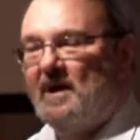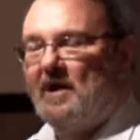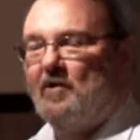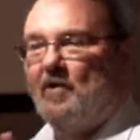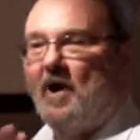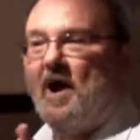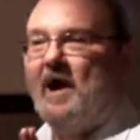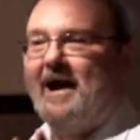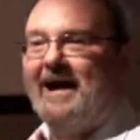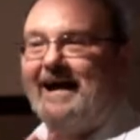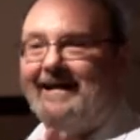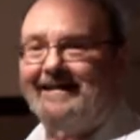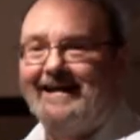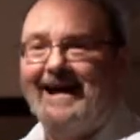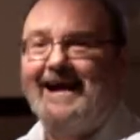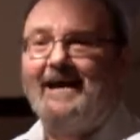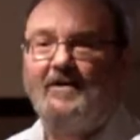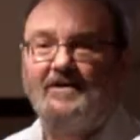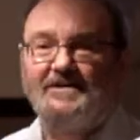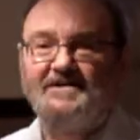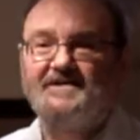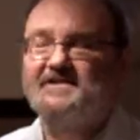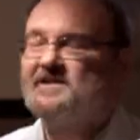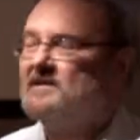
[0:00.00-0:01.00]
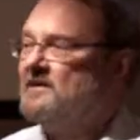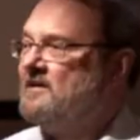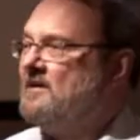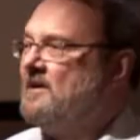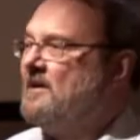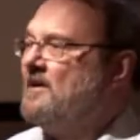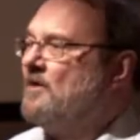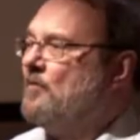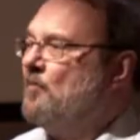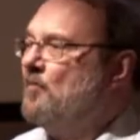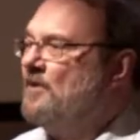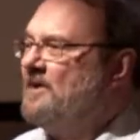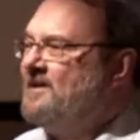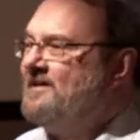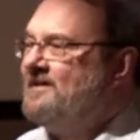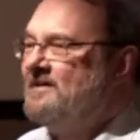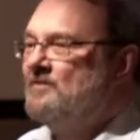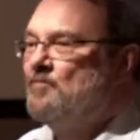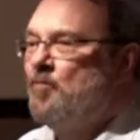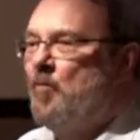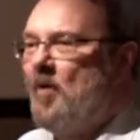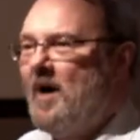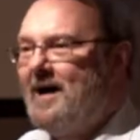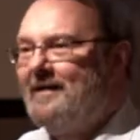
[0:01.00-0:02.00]
oh, an hour's we
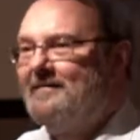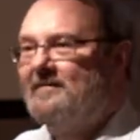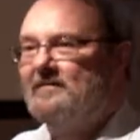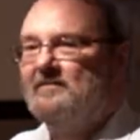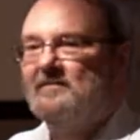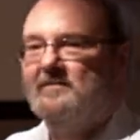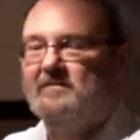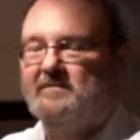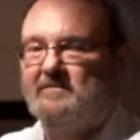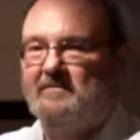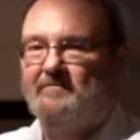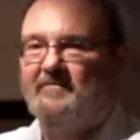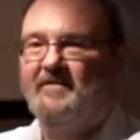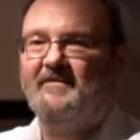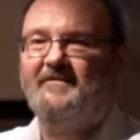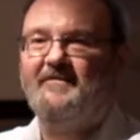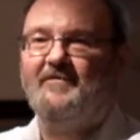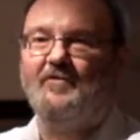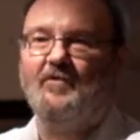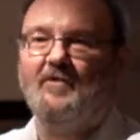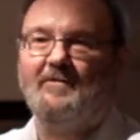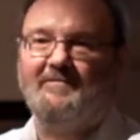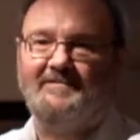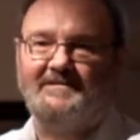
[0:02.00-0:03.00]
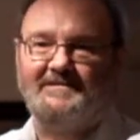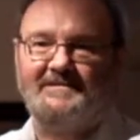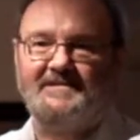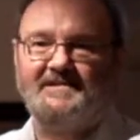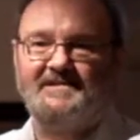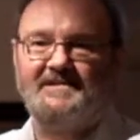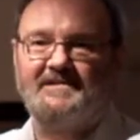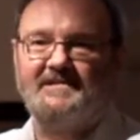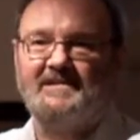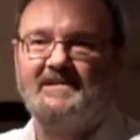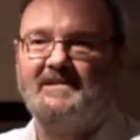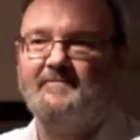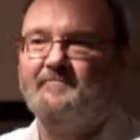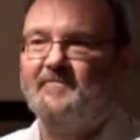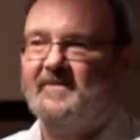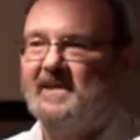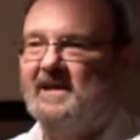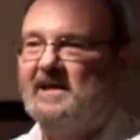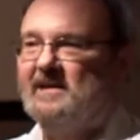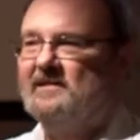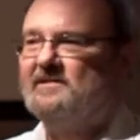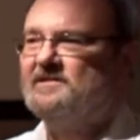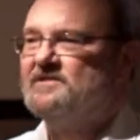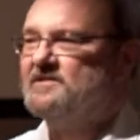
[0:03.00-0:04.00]
did one performance
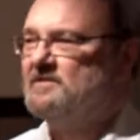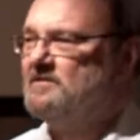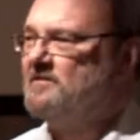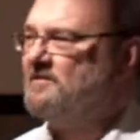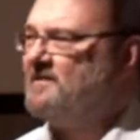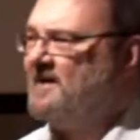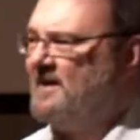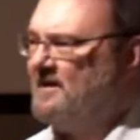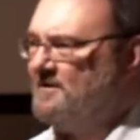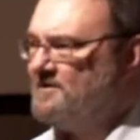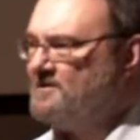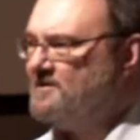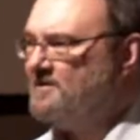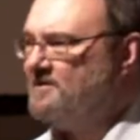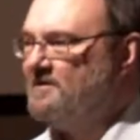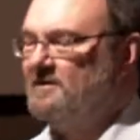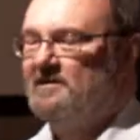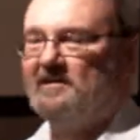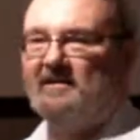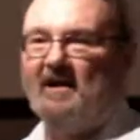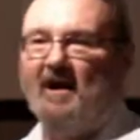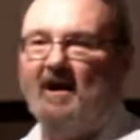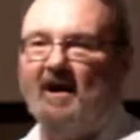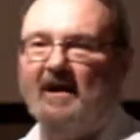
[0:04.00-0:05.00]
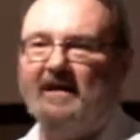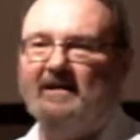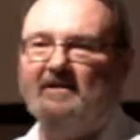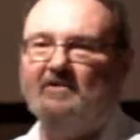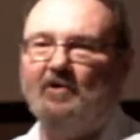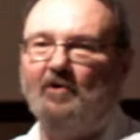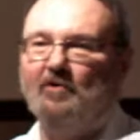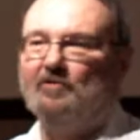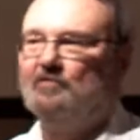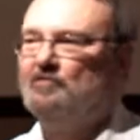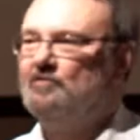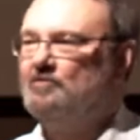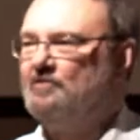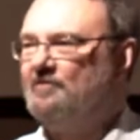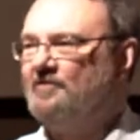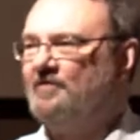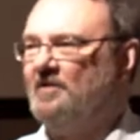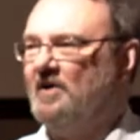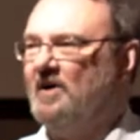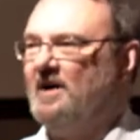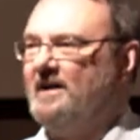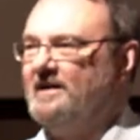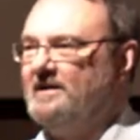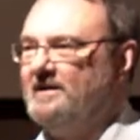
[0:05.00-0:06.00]
in 2009 on Good
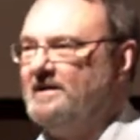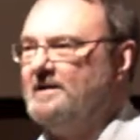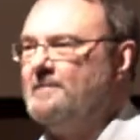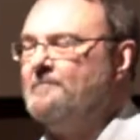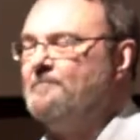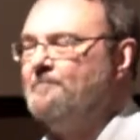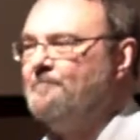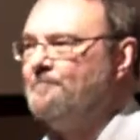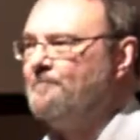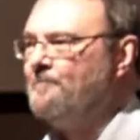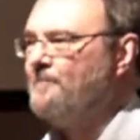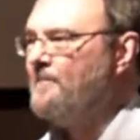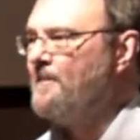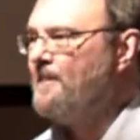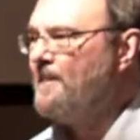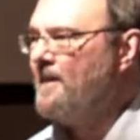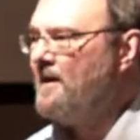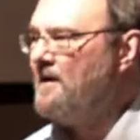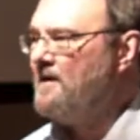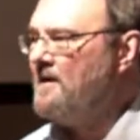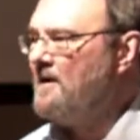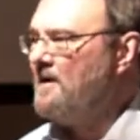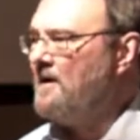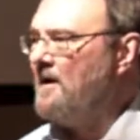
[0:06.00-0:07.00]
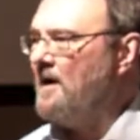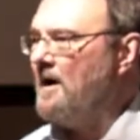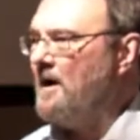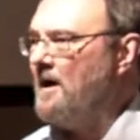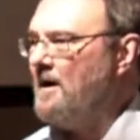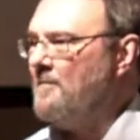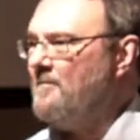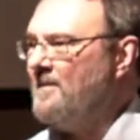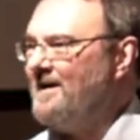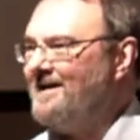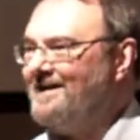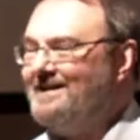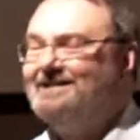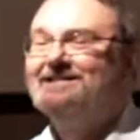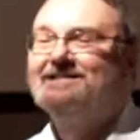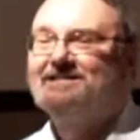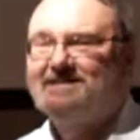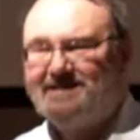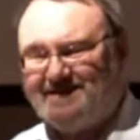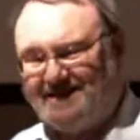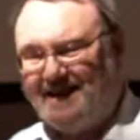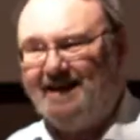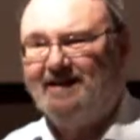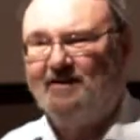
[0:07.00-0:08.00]
Friday. Um,
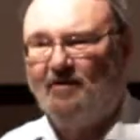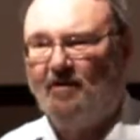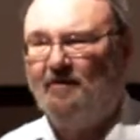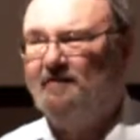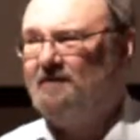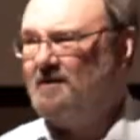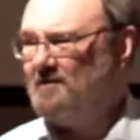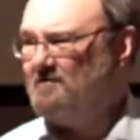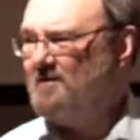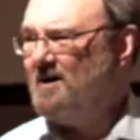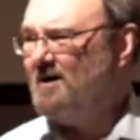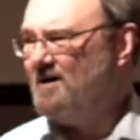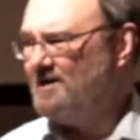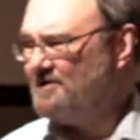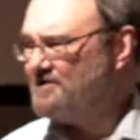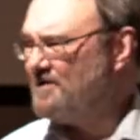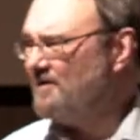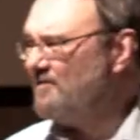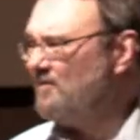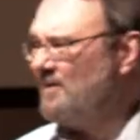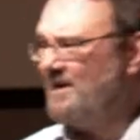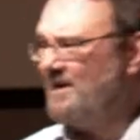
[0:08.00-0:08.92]
instead of the March of